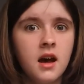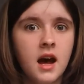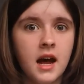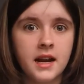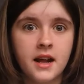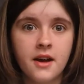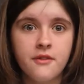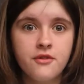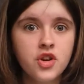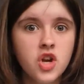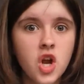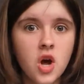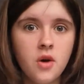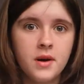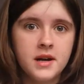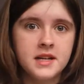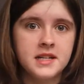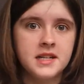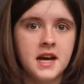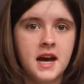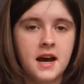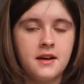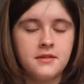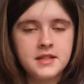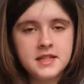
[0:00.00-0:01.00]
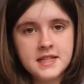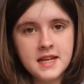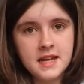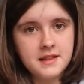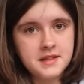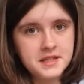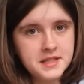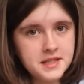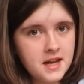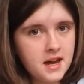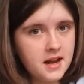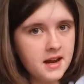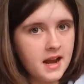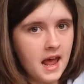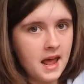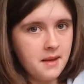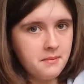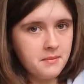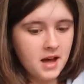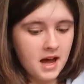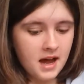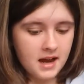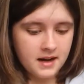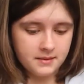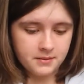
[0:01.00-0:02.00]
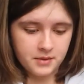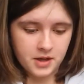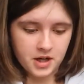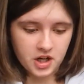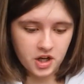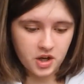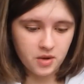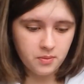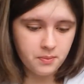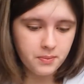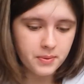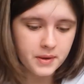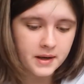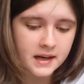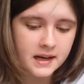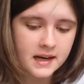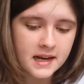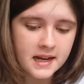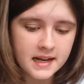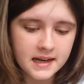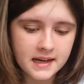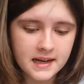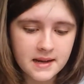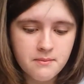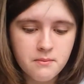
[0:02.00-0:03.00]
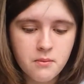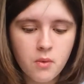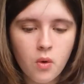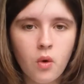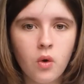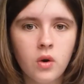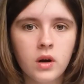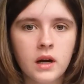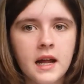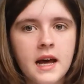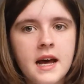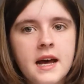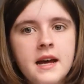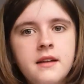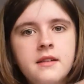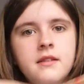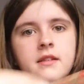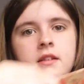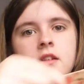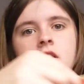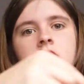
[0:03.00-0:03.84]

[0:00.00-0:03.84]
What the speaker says: And I've no idea how to say the surname, and I'm going to completely maul it.